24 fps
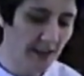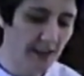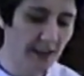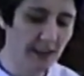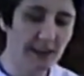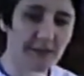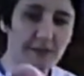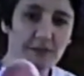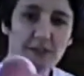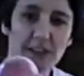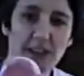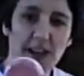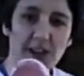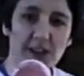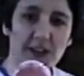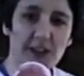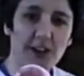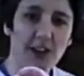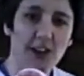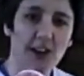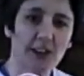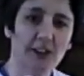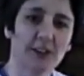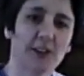then the
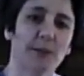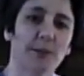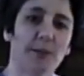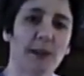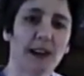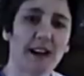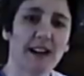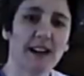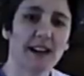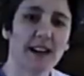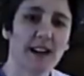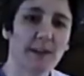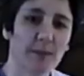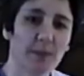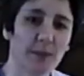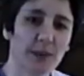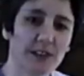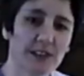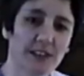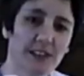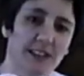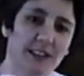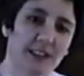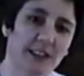flesh colored makeup,
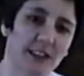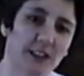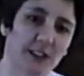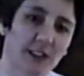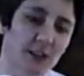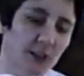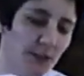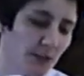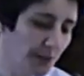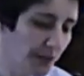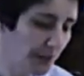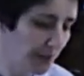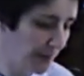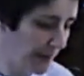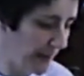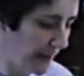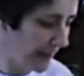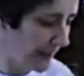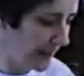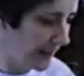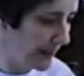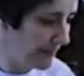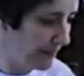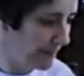which is the Auguste
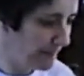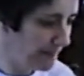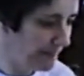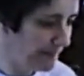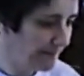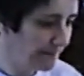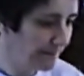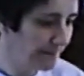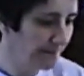makeup,